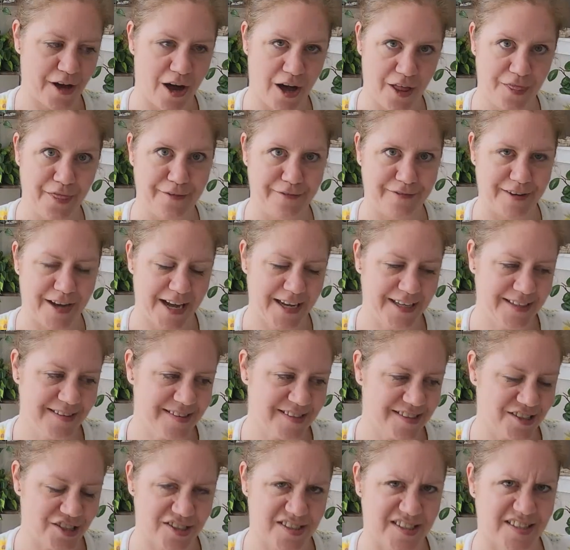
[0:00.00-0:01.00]
on the
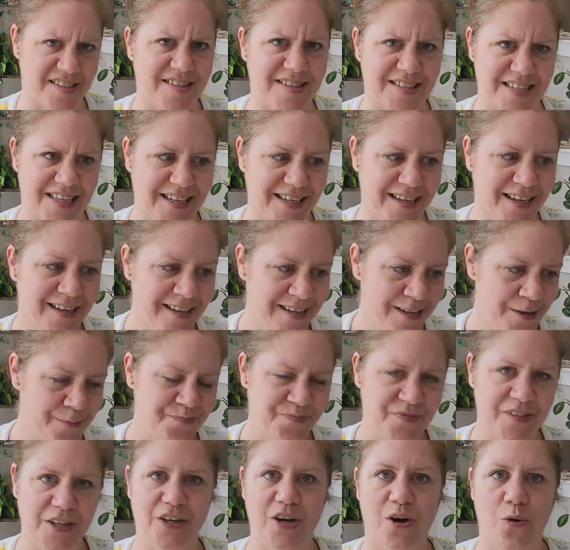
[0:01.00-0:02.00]
vines just to see,
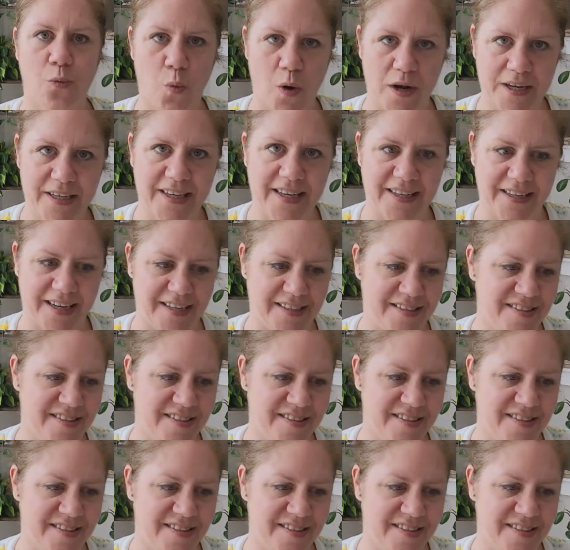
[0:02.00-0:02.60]
you know, what can I